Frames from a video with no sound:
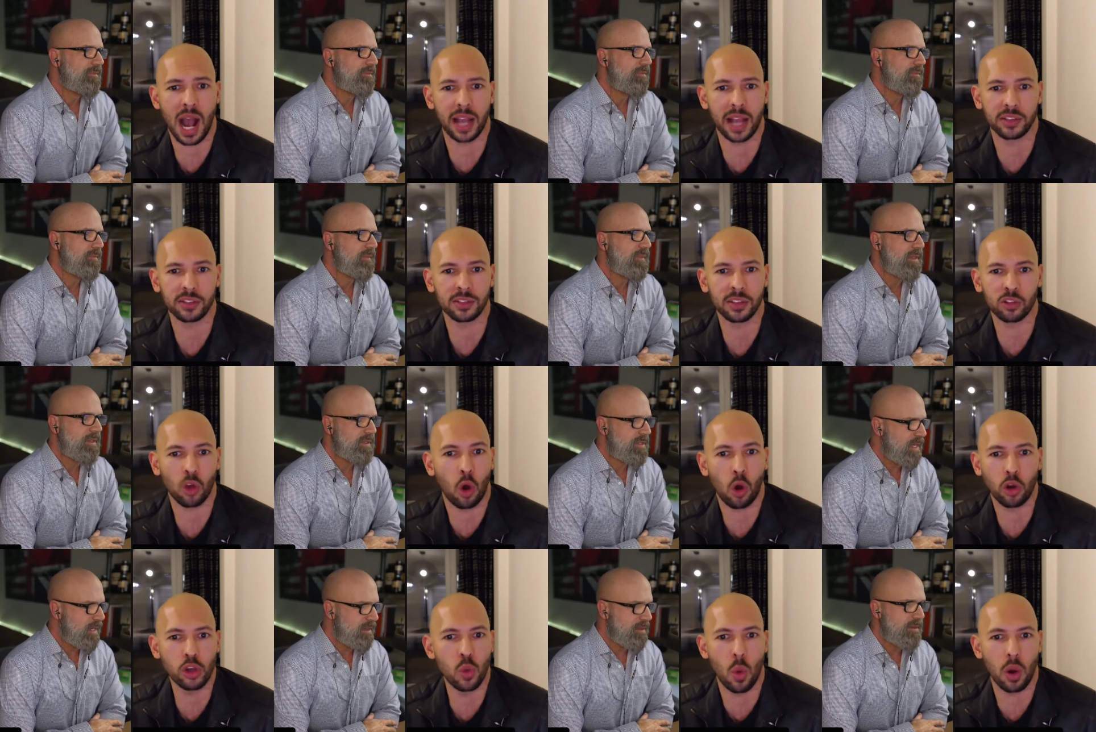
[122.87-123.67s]
Speaker 1: guys. That's
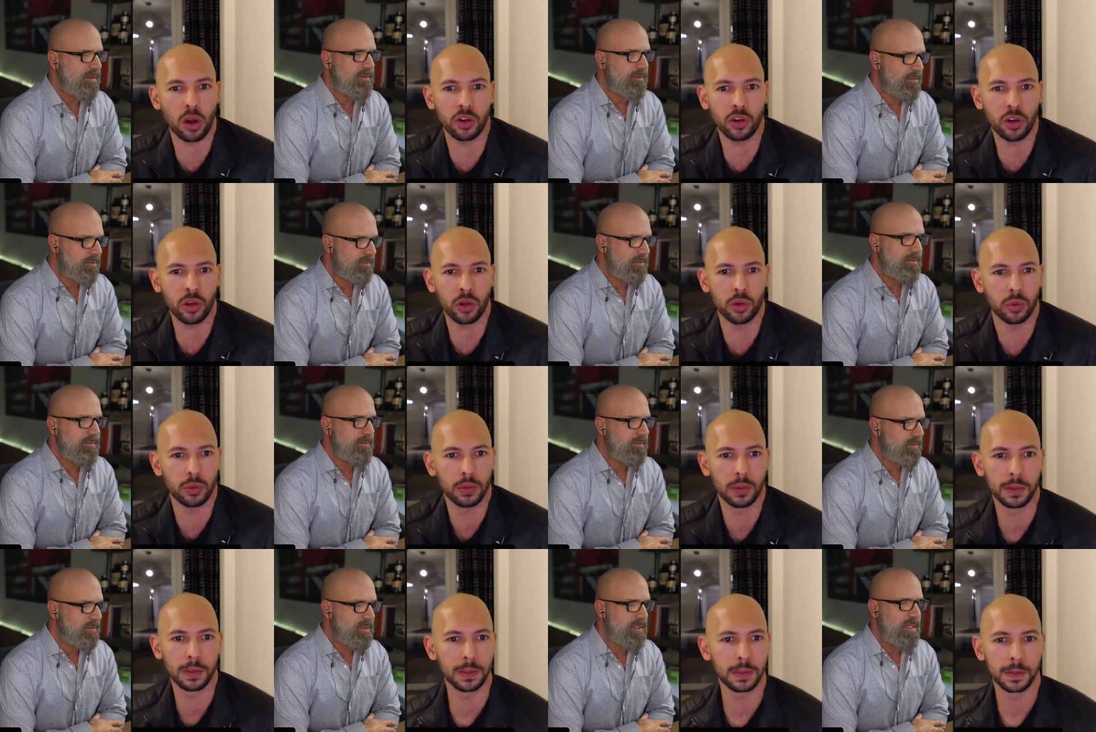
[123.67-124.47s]
all exactly. you want to do.
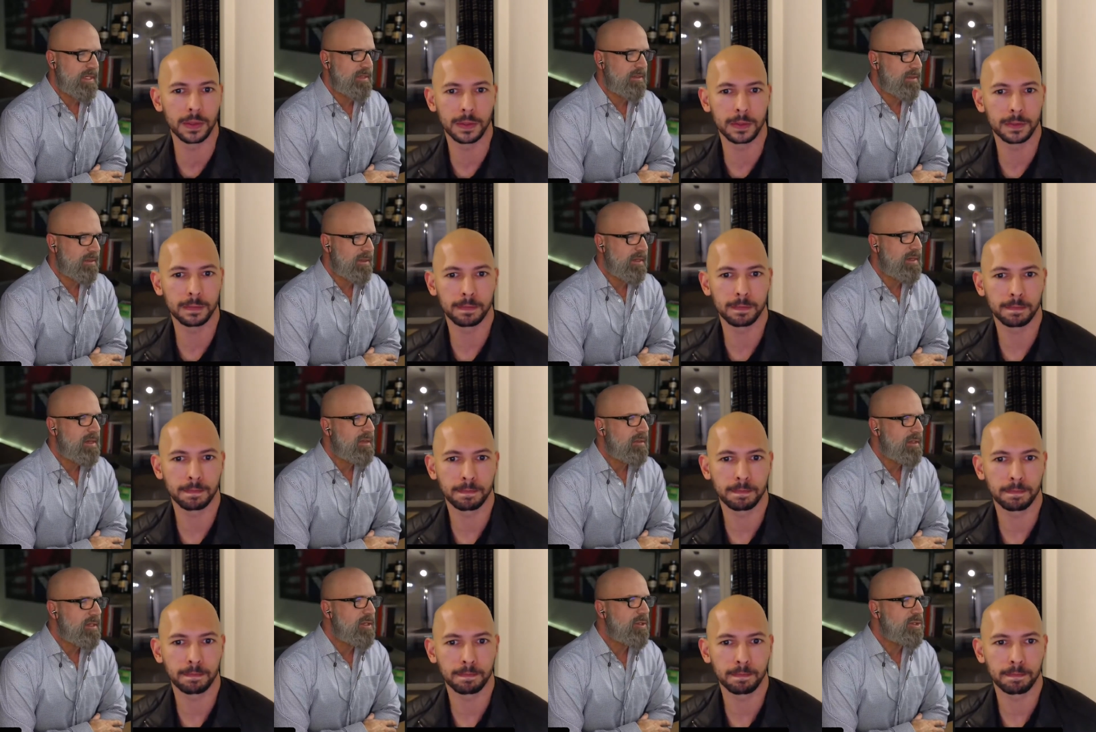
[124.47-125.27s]
Speaker 2: Exactly.
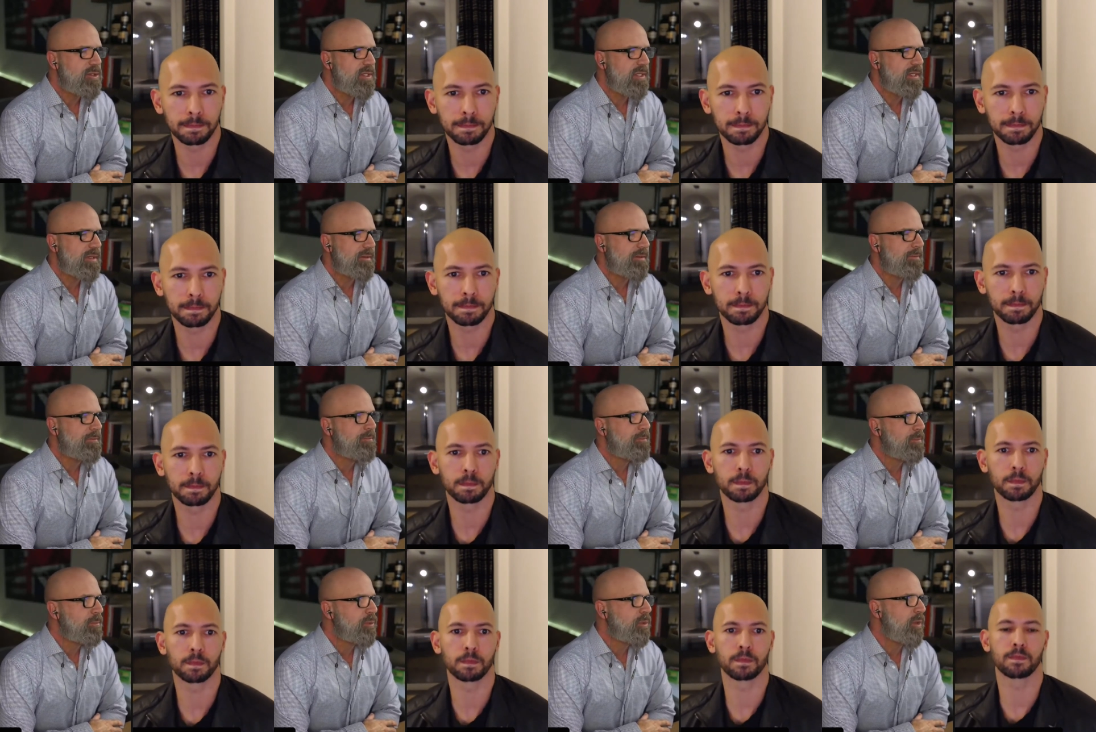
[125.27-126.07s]
They usually
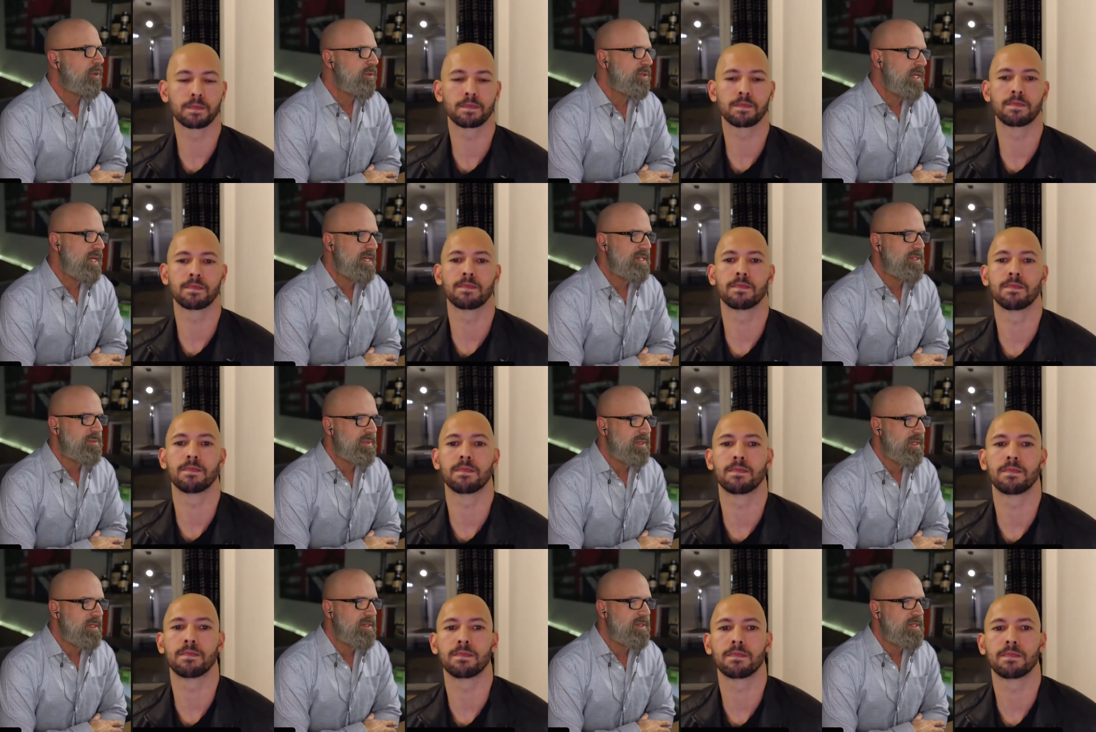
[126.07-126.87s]
protest
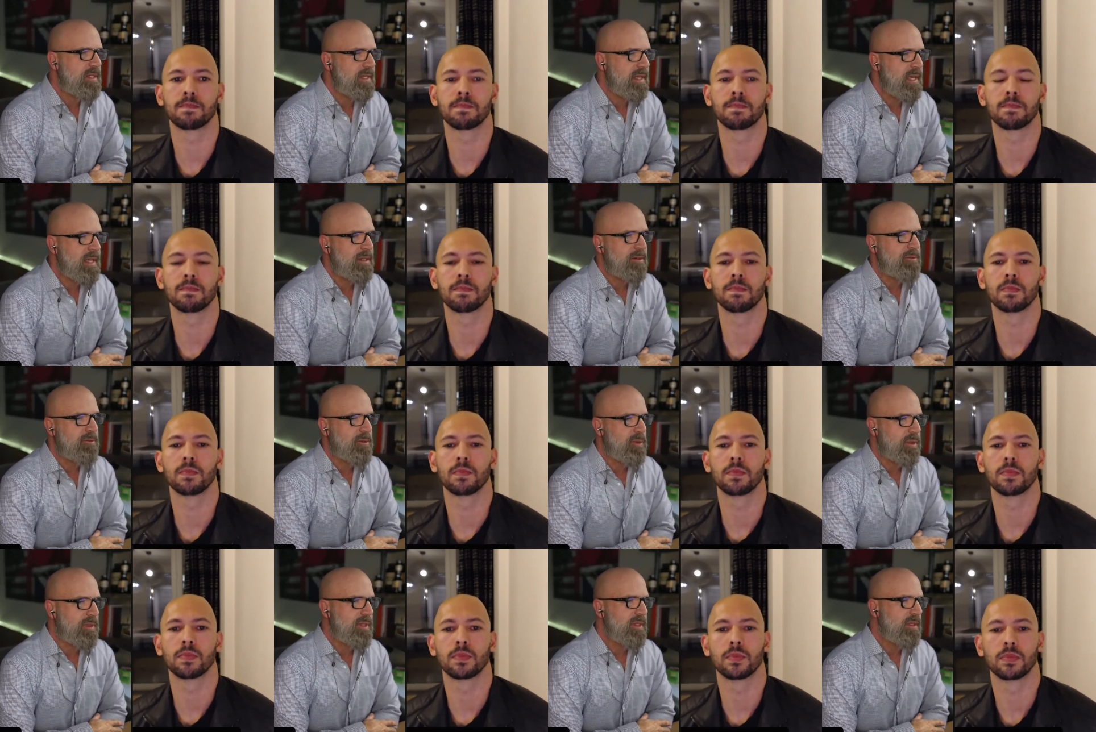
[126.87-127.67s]
because they can't
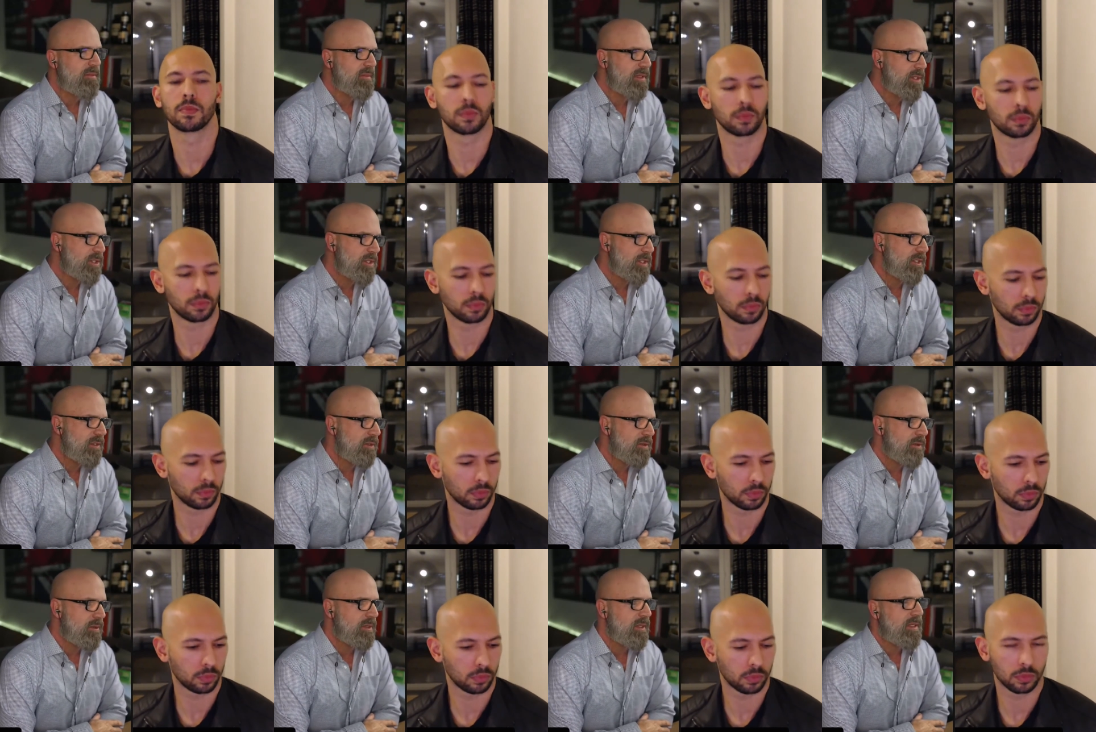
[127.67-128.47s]
afford the
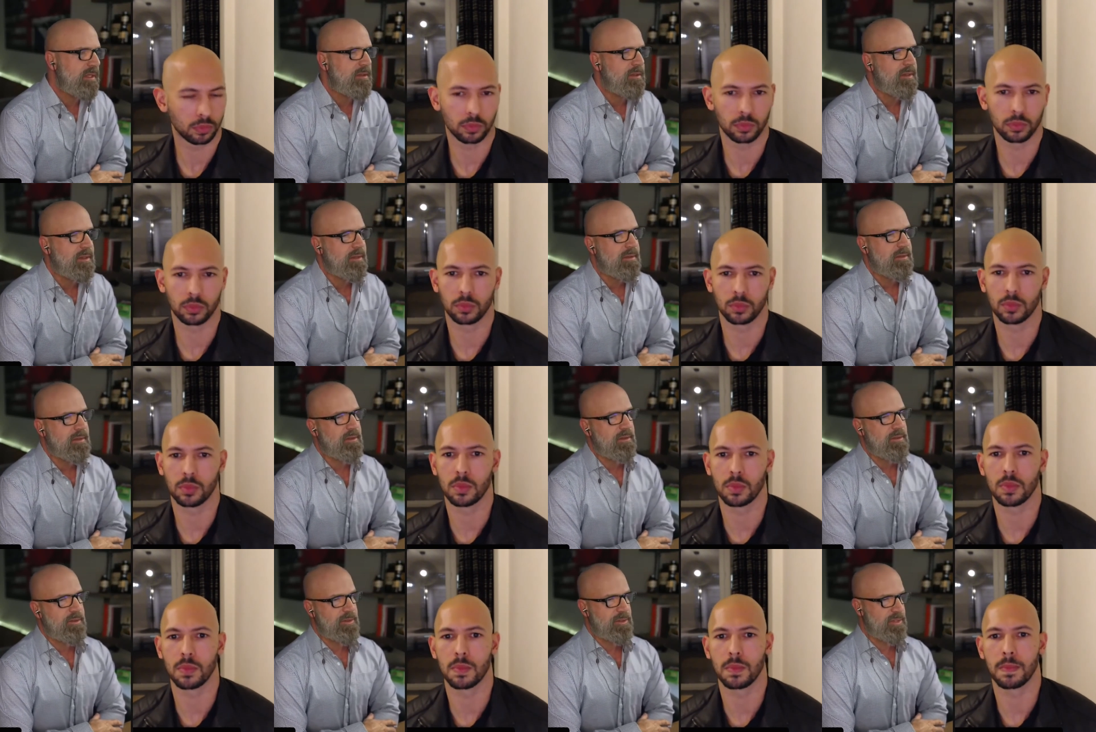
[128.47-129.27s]
admission or they think that
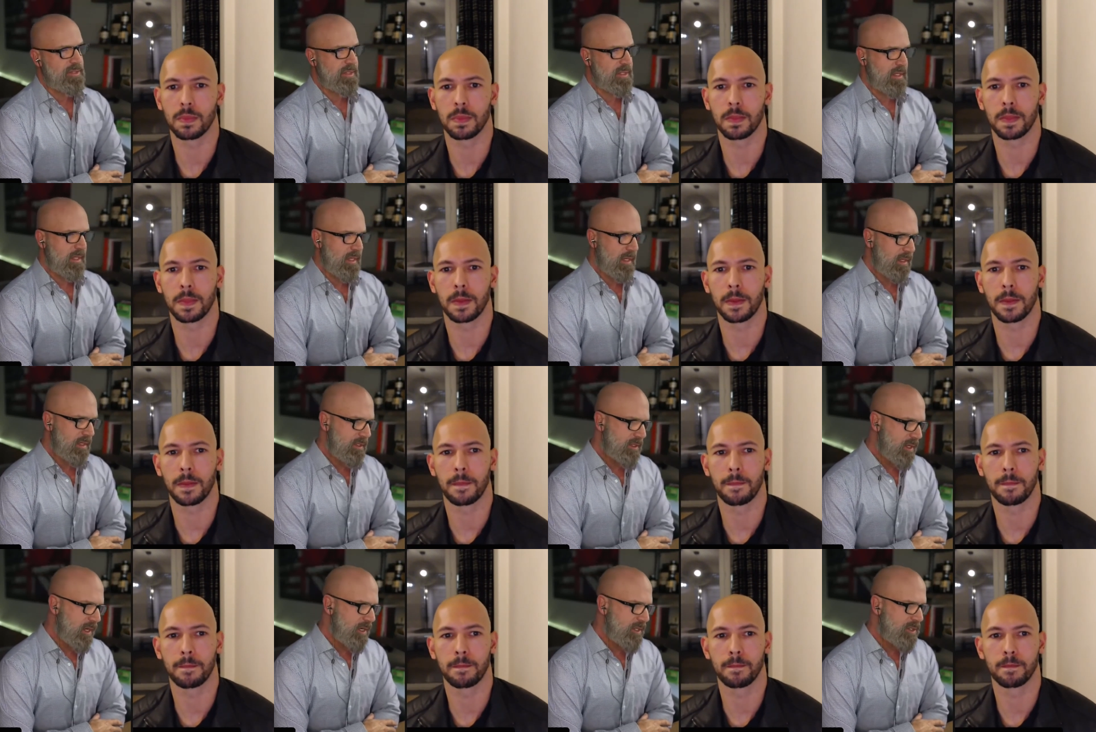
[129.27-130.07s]
there's
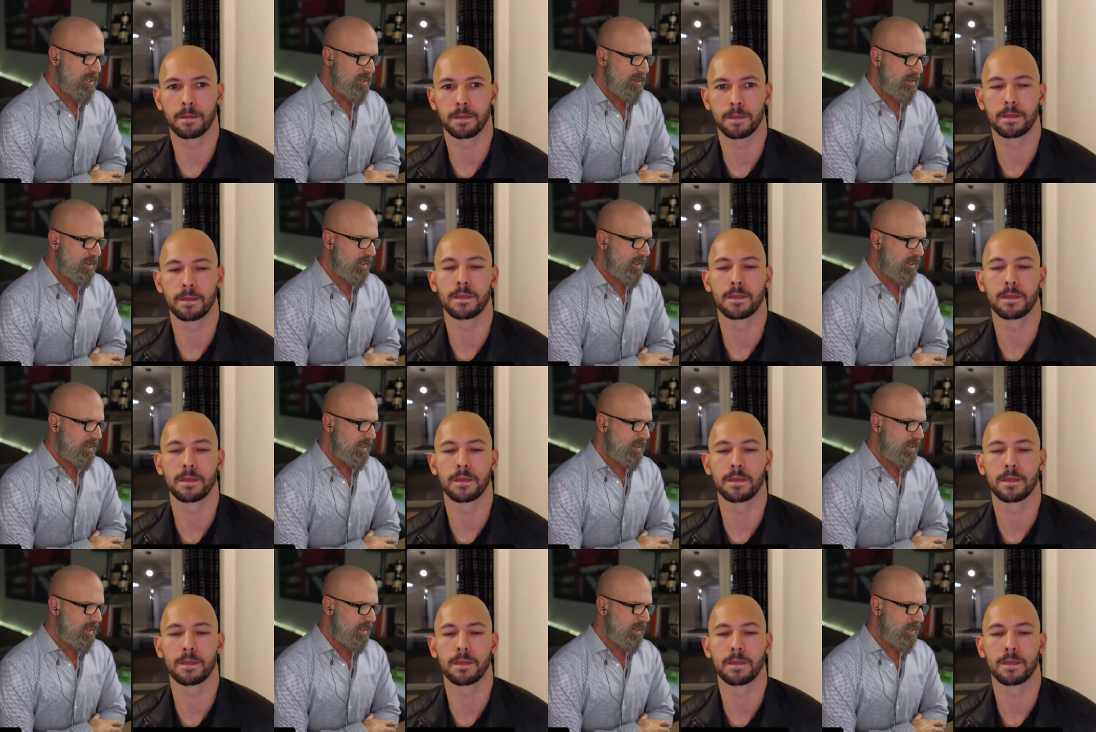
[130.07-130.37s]
dodgy